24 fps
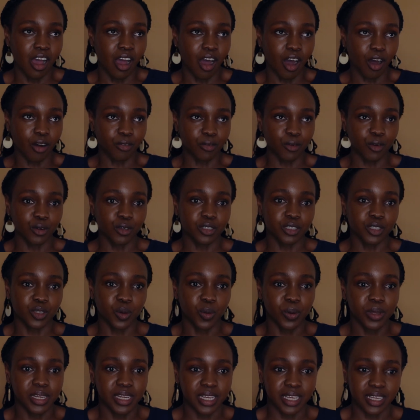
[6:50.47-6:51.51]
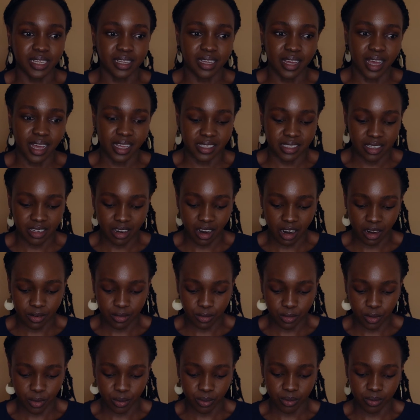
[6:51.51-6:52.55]
Of course, quilling as an art
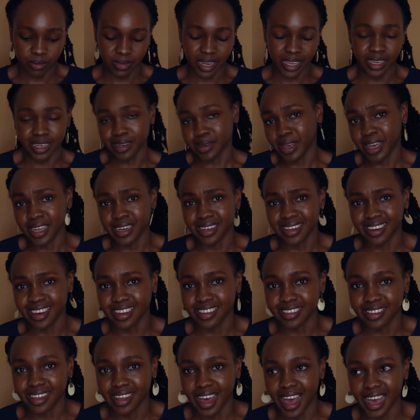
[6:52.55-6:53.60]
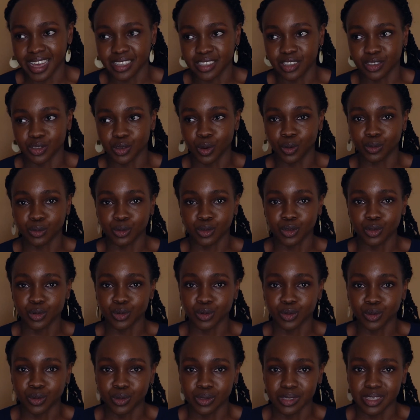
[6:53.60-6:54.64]
form, like any other, has its own
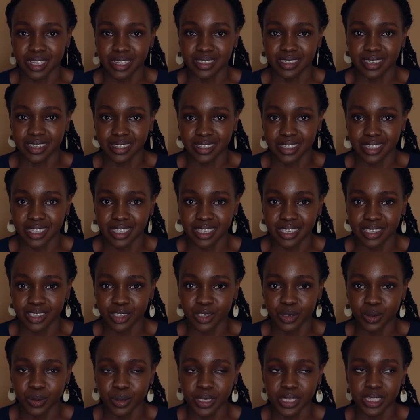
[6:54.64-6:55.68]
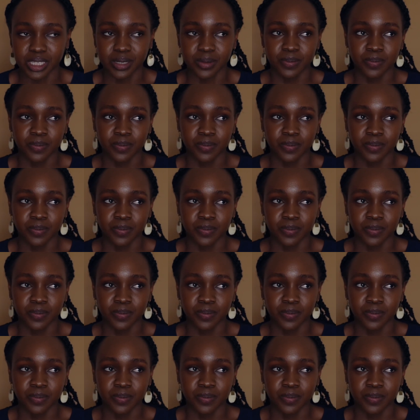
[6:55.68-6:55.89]
tools and techniques to it.